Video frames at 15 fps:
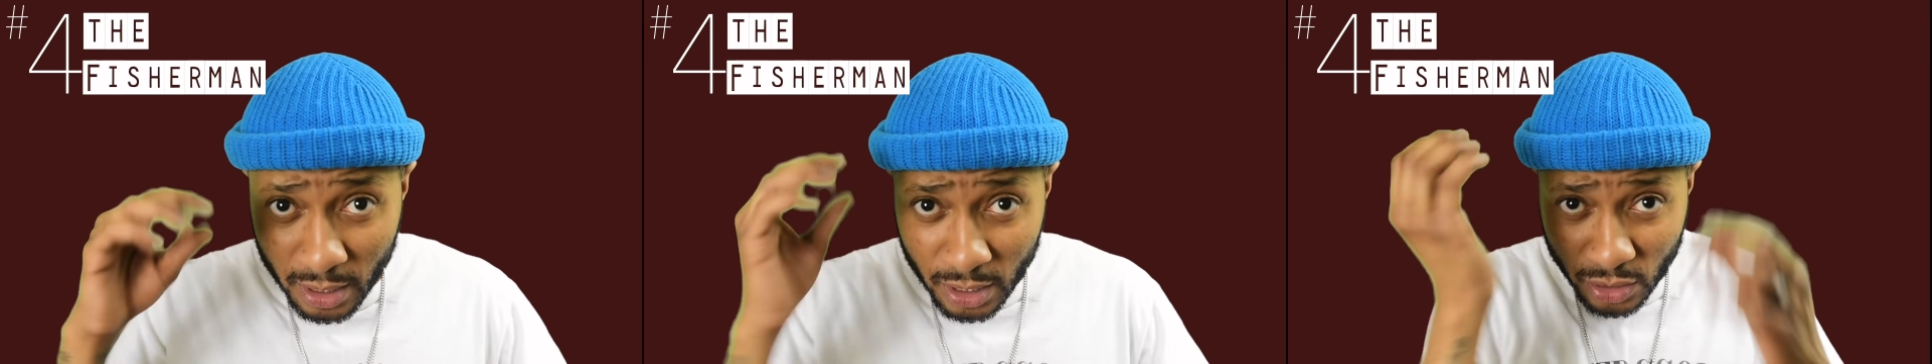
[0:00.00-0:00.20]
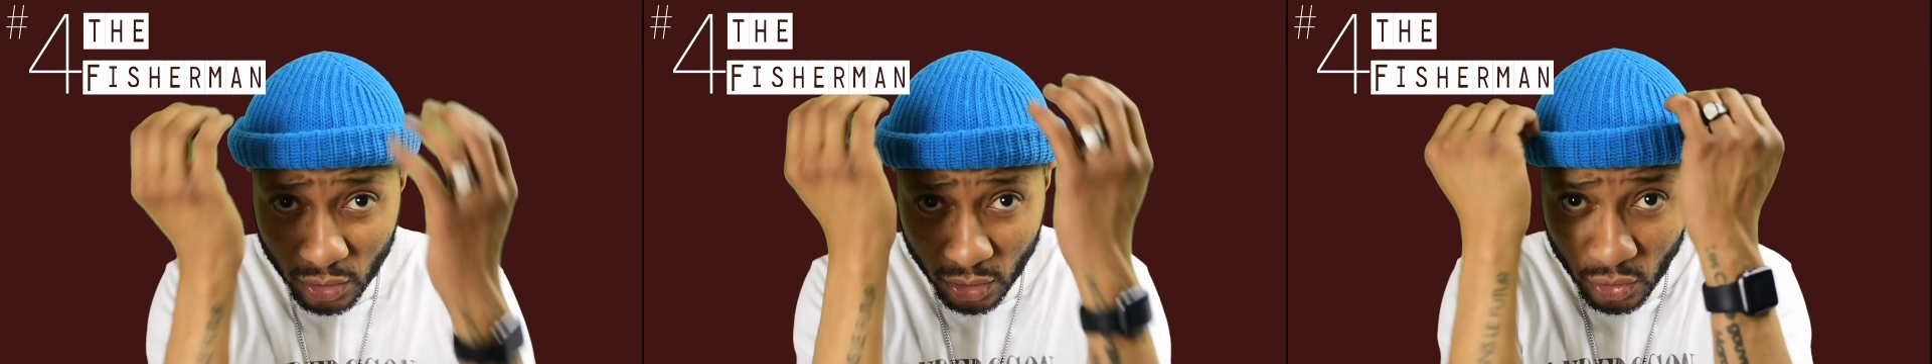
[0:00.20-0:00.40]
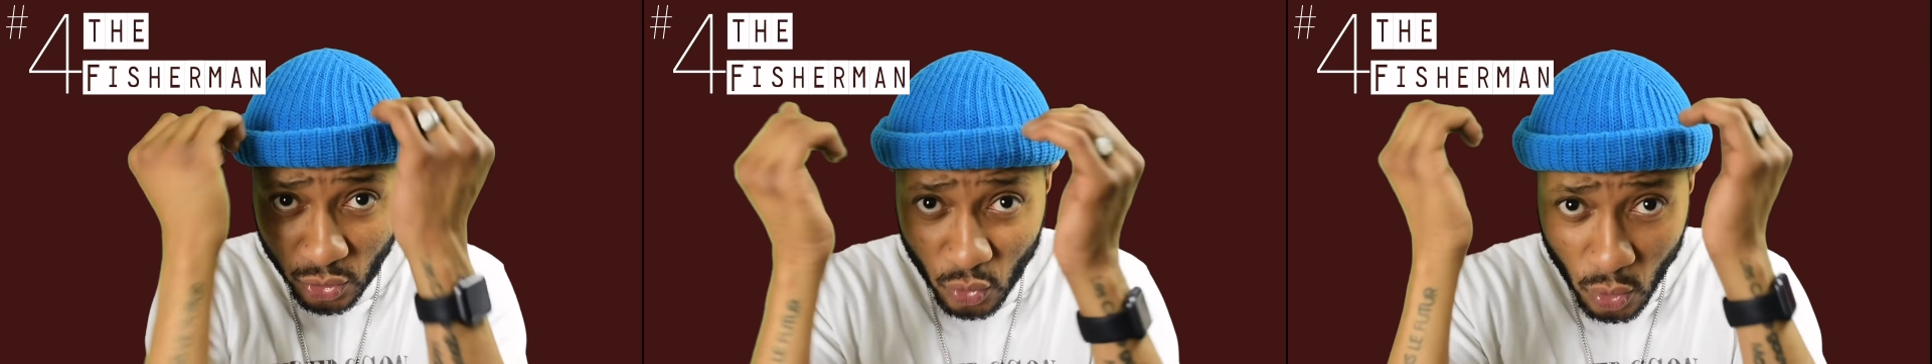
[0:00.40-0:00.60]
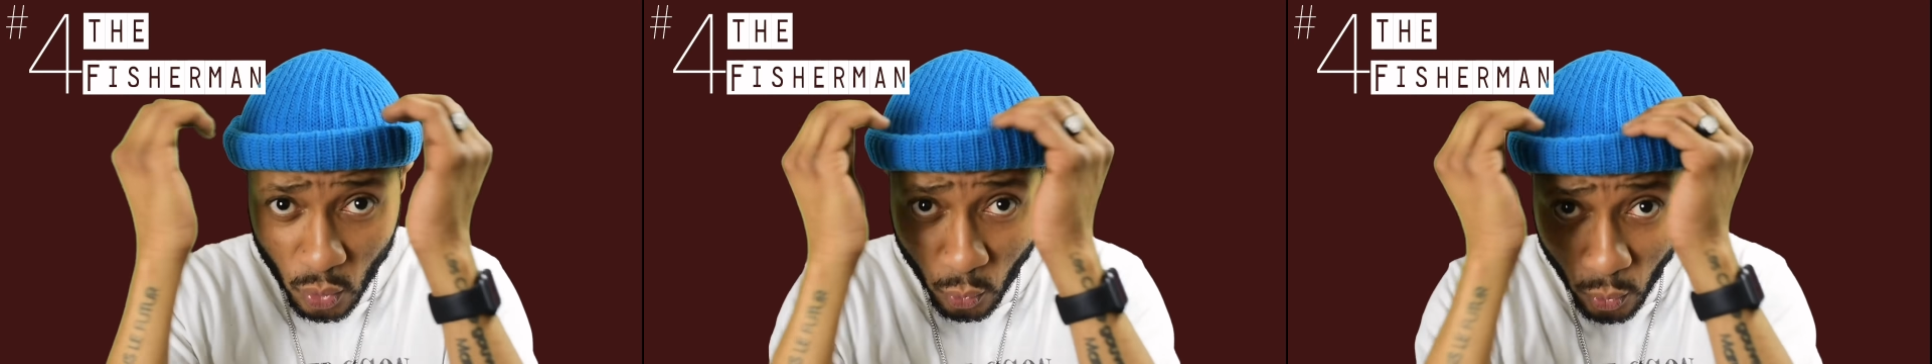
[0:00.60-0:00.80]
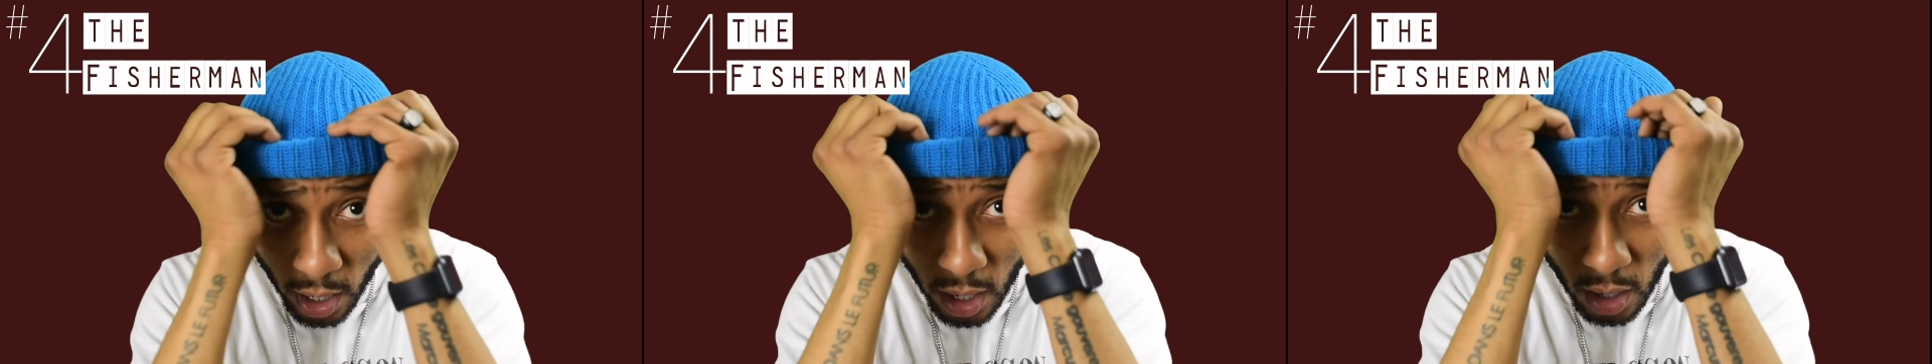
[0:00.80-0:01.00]
You're going to do a
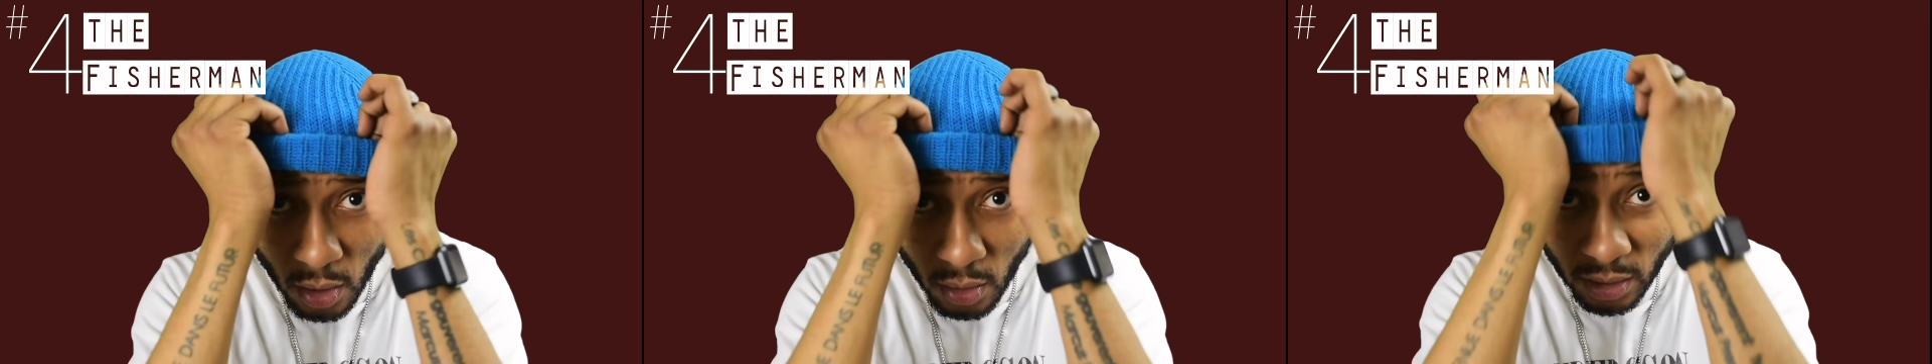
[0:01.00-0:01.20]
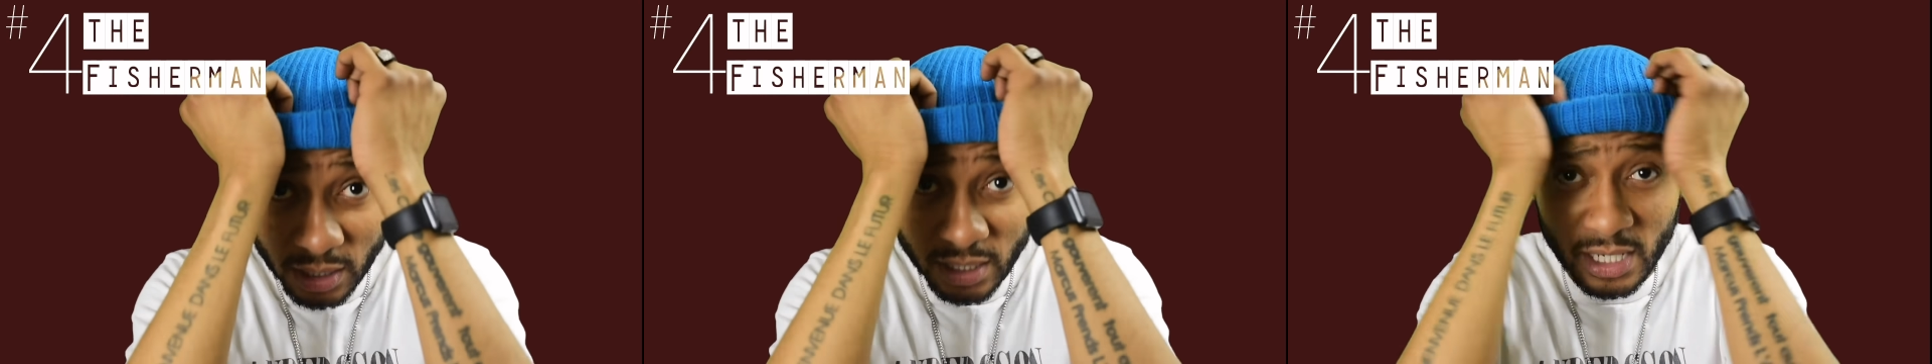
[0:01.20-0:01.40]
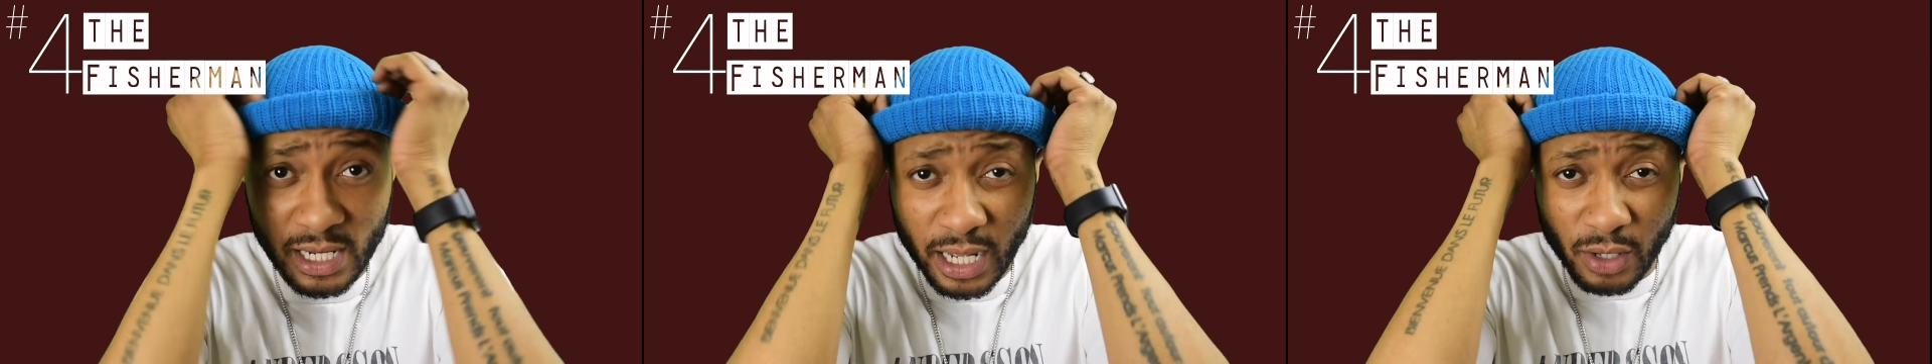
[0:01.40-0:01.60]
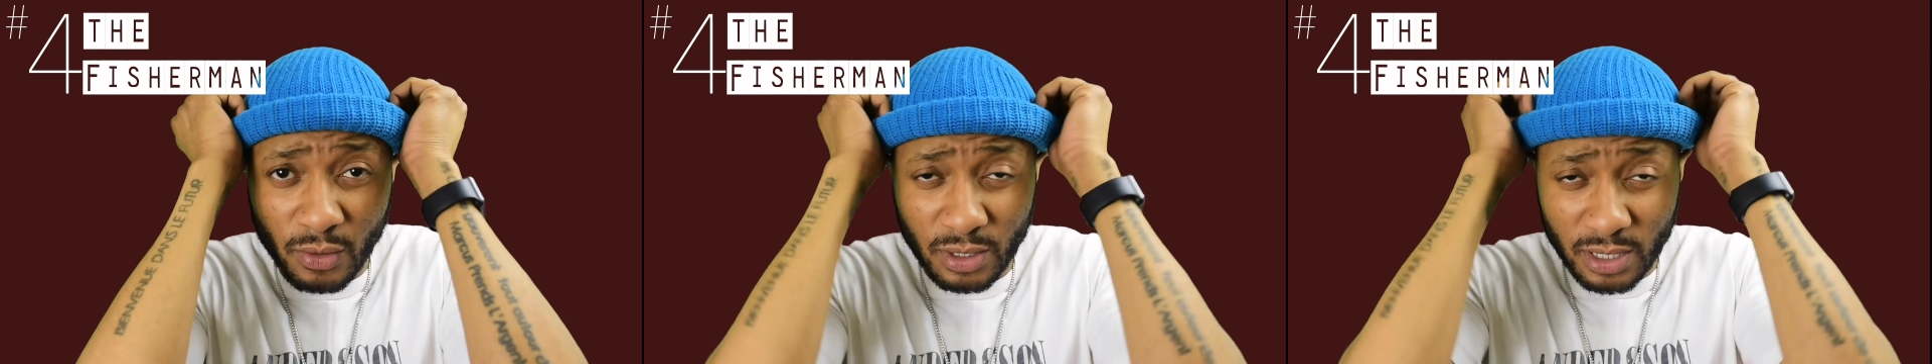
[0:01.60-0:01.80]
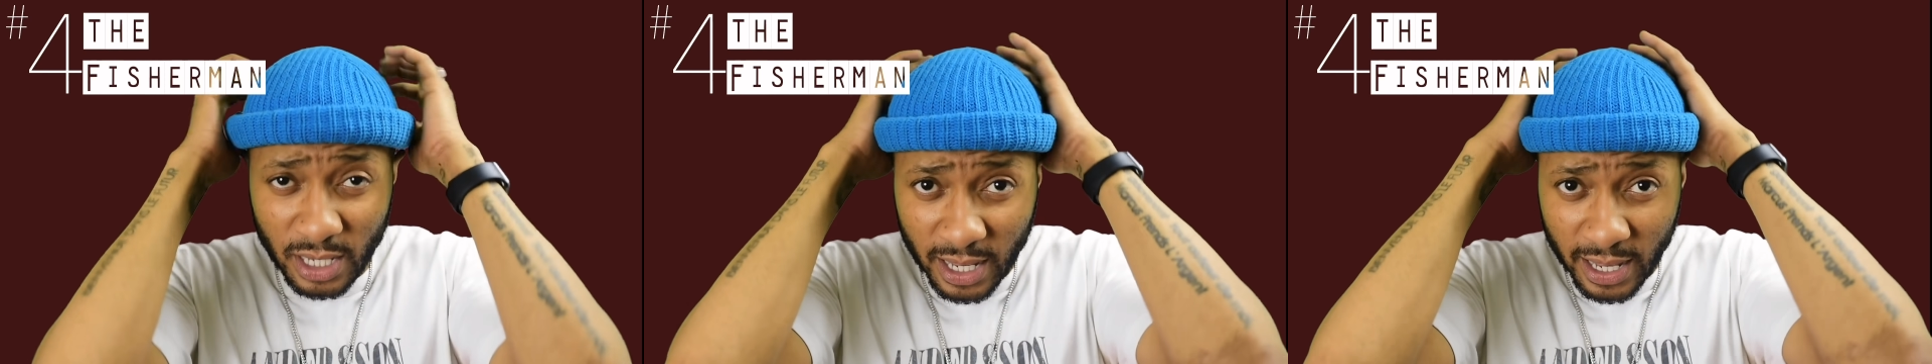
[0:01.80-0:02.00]
roll, just like
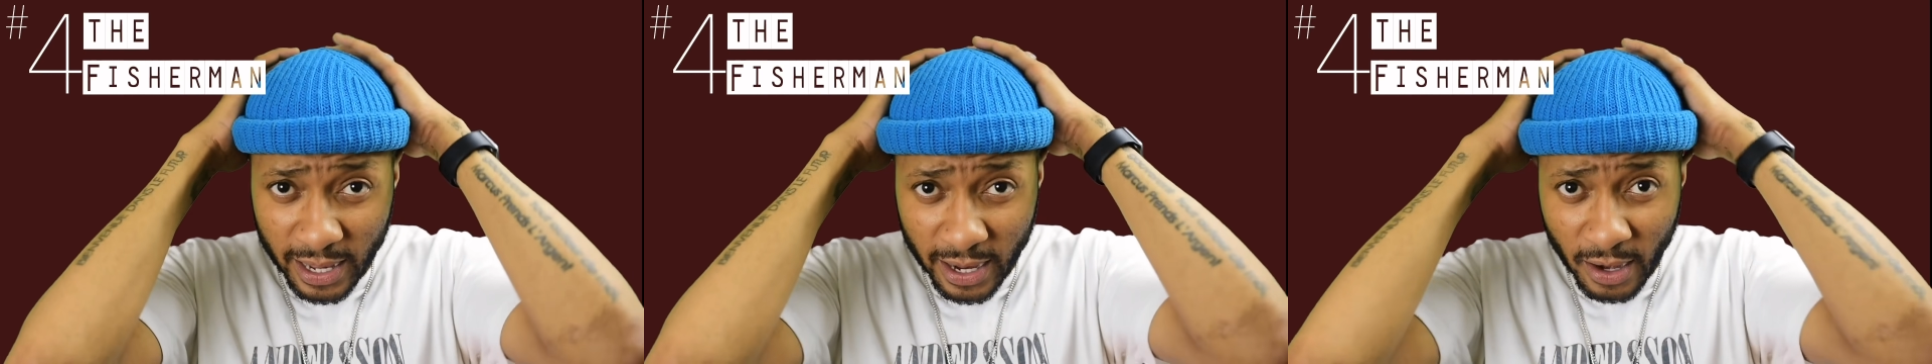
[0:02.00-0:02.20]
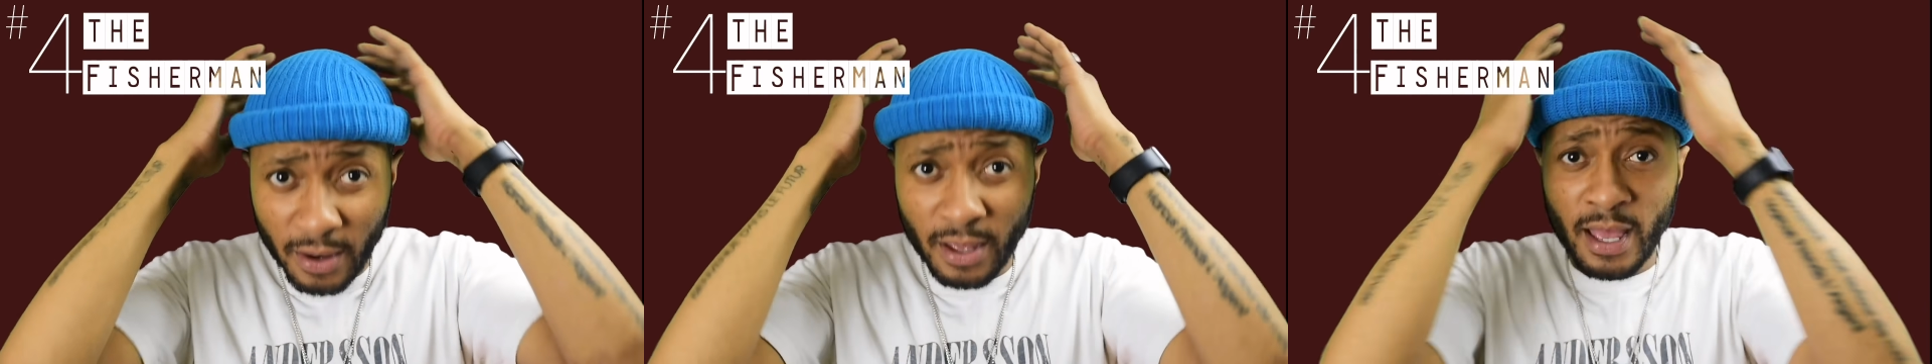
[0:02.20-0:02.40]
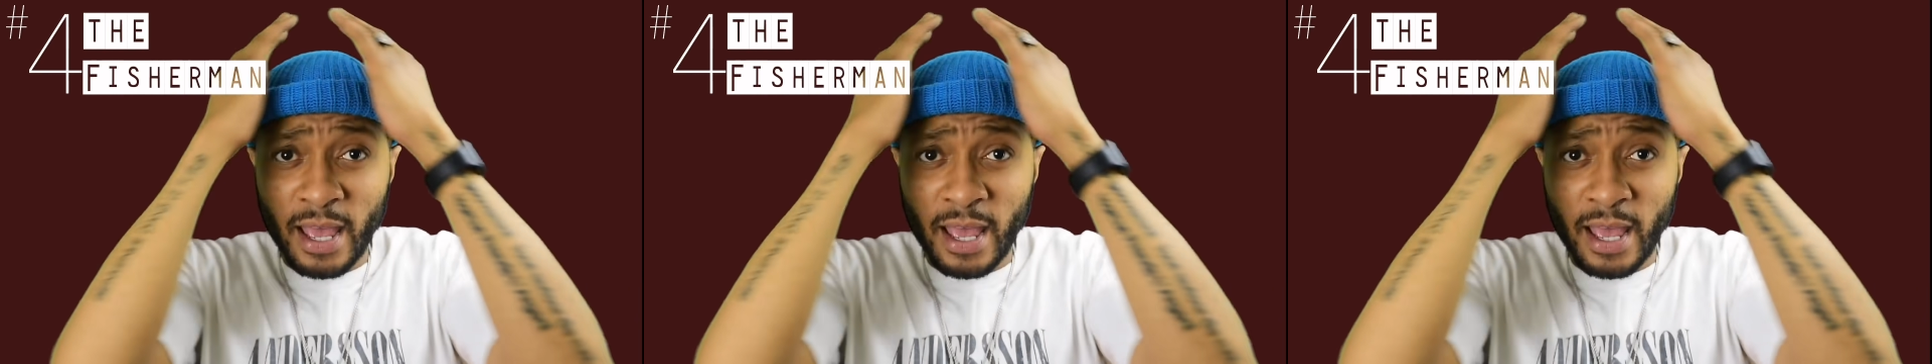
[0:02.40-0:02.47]
you see here,